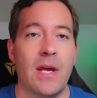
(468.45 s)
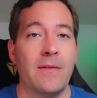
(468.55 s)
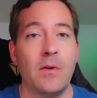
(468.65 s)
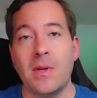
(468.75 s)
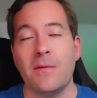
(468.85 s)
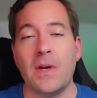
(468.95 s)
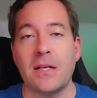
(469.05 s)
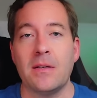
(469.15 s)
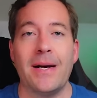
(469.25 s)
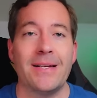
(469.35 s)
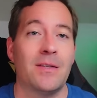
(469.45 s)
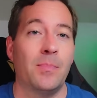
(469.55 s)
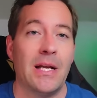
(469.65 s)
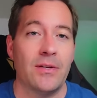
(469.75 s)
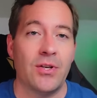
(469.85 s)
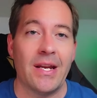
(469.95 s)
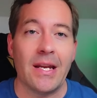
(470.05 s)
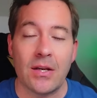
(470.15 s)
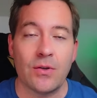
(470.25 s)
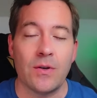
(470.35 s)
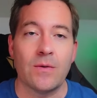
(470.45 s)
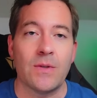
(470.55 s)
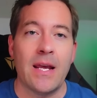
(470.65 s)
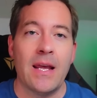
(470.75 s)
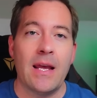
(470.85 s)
Have you been affected by supply chain issues?